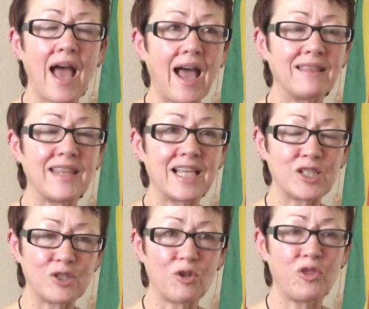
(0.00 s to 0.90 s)
and they
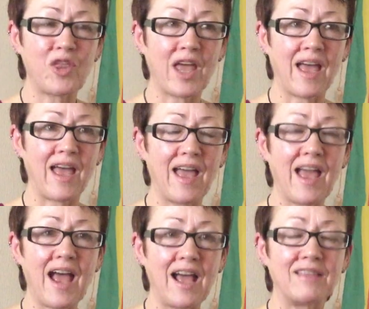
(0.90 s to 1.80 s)
stood there
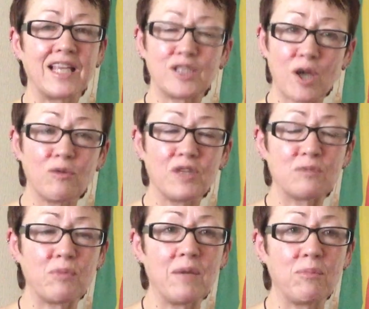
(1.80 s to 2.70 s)
and they told these
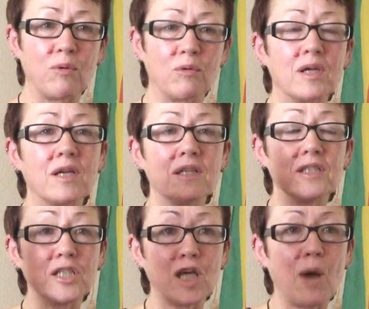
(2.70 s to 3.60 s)
people
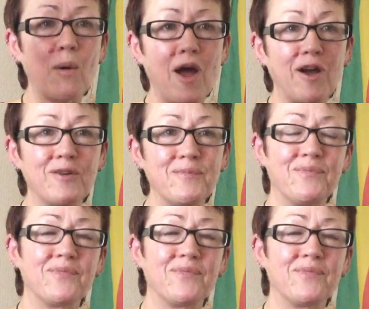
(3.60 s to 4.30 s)
to go home.